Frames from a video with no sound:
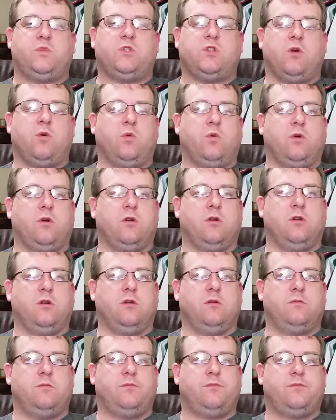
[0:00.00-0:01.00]
So we're
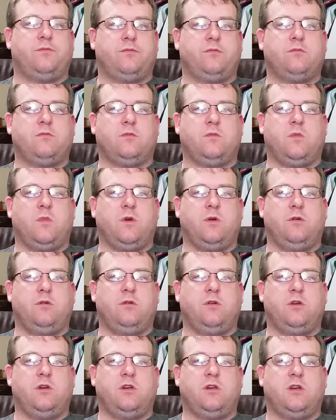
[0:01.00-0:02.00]
gonna
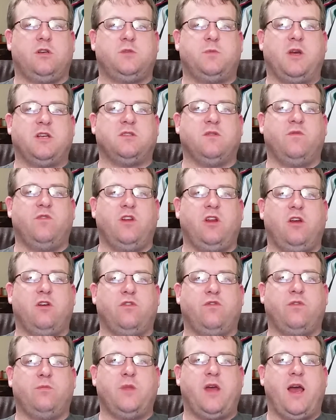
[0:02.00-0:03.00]
expect some
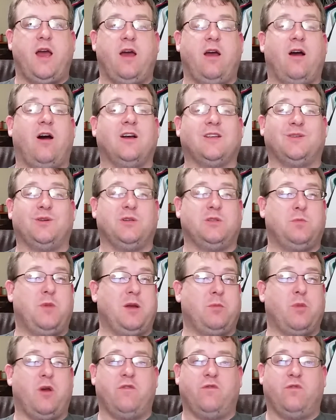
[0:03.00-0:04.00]
videos from that. Also
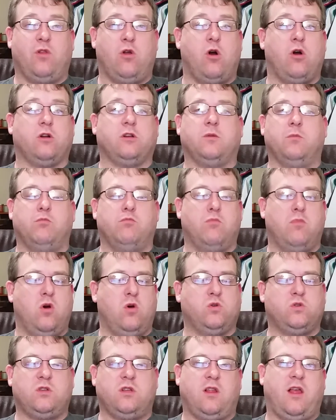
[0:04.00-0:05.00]
expect my vlog to
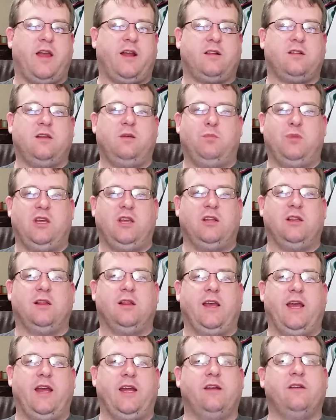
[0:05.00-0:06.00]
most likely be
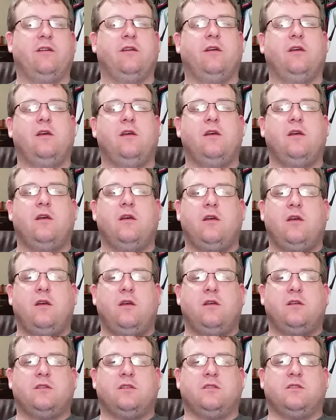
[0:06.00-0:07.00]
late,
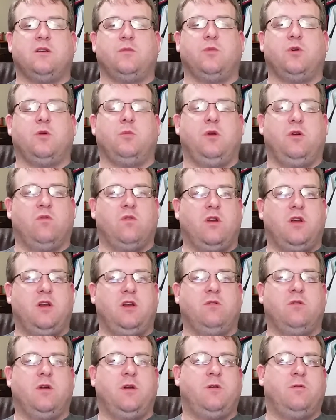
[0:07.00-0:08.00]
since I'm gonna be
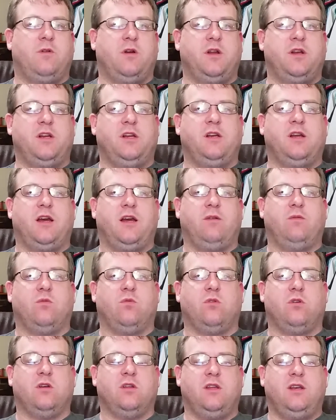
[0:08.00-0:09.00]
running. I
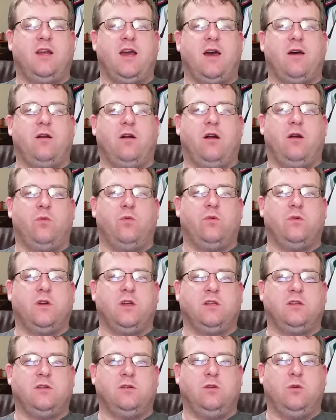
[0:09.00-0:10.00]
really doubt I will
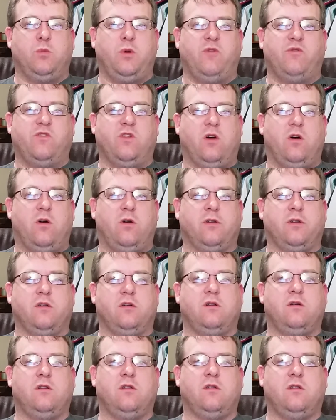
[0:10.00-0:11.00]
get to do my
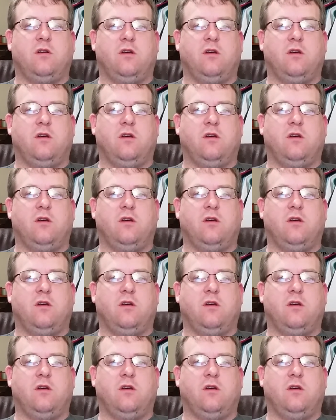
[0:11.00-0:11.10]
vlog